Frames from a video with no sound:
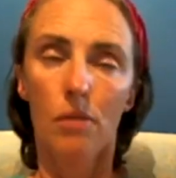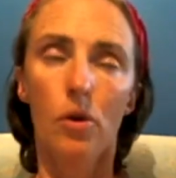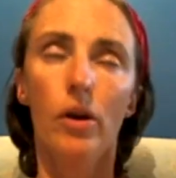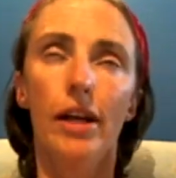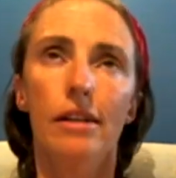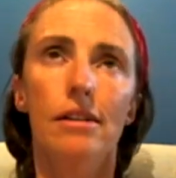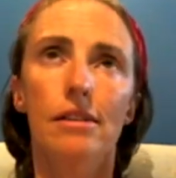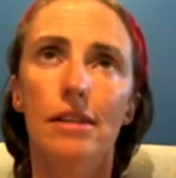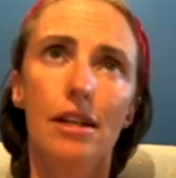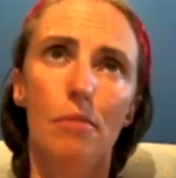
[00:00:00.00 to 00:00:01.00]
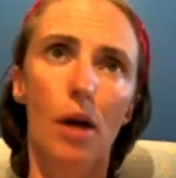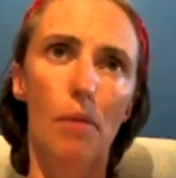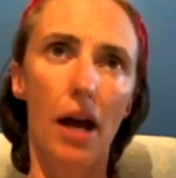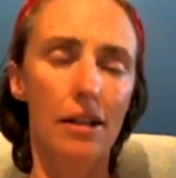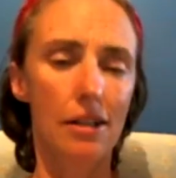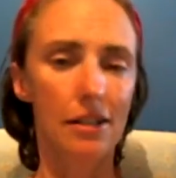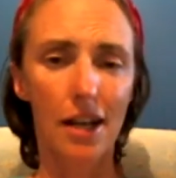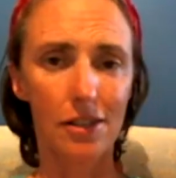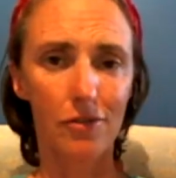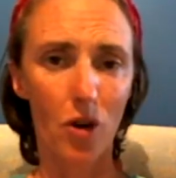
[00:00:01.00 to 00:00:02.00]
miraculously my panic
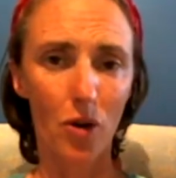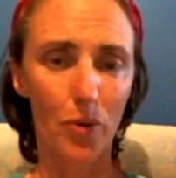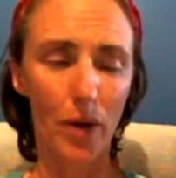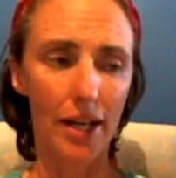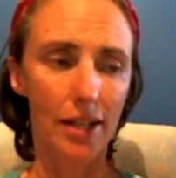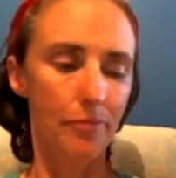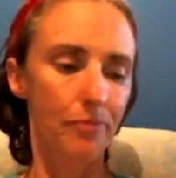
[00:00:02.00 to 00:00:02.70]
attacks have gone away